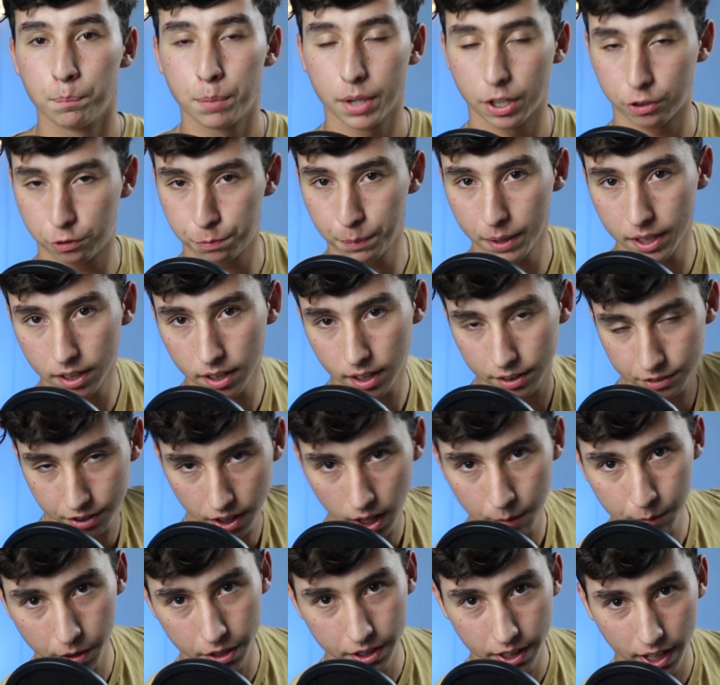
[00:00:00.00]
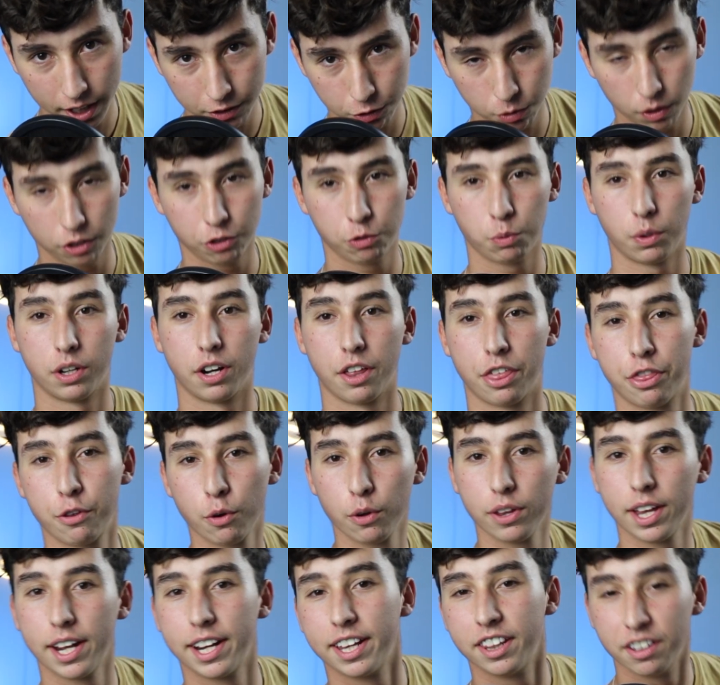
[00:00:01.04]
But I spent a lot of time on that, so I just want to
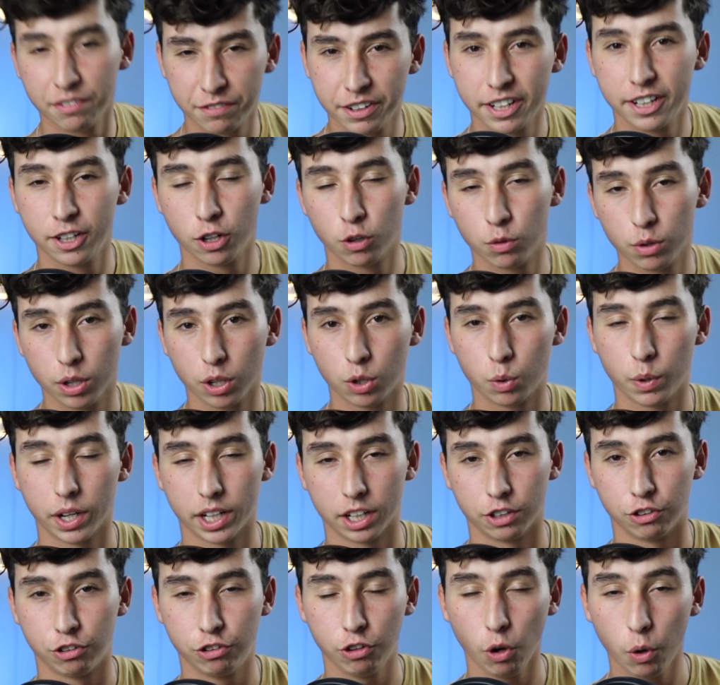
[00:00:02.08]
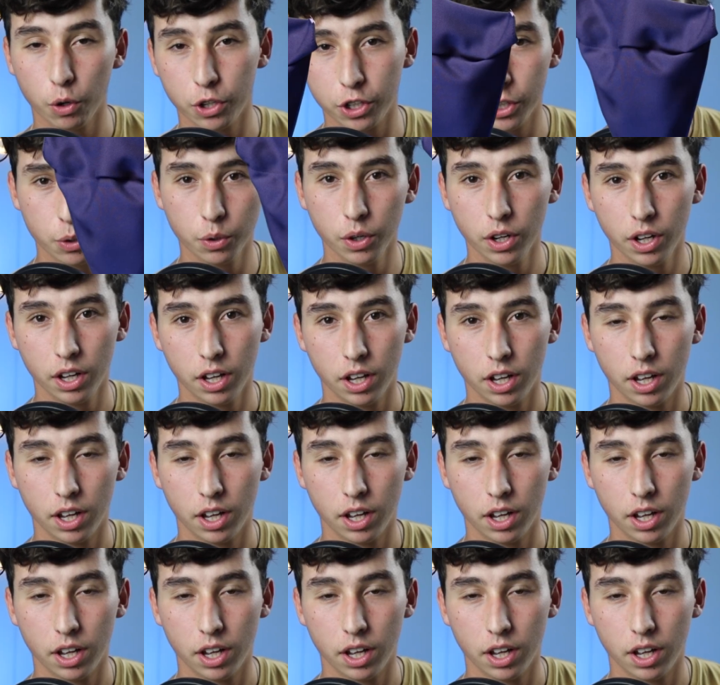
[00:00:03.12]
throw that in the video real quick and show you